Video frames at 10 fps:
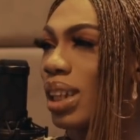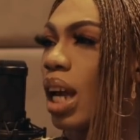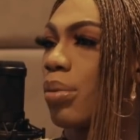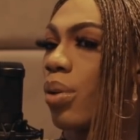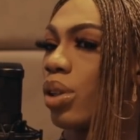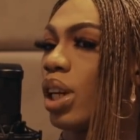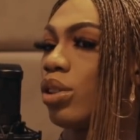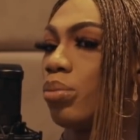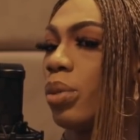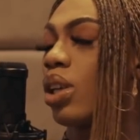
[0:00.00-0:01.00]
that time they were trying
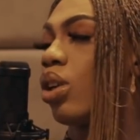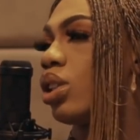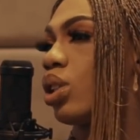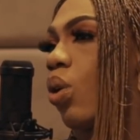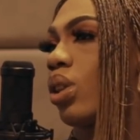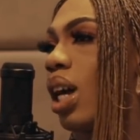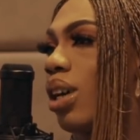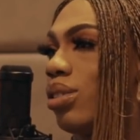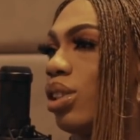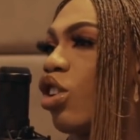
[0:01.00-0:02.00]
to make all those gutter.
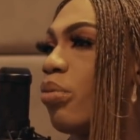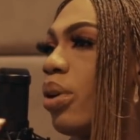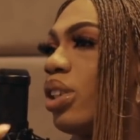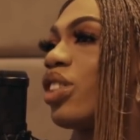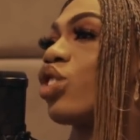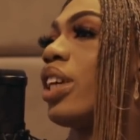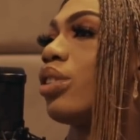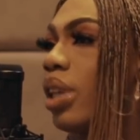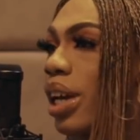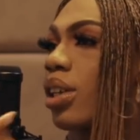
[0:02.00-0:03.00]
The government were just trying
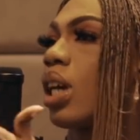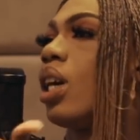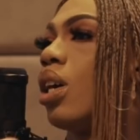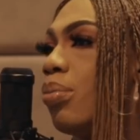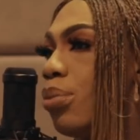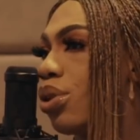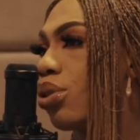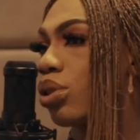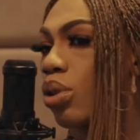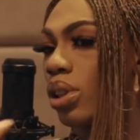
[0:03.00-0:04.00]
to like build
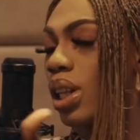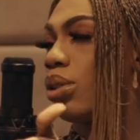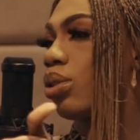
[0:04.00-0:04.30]
those gutter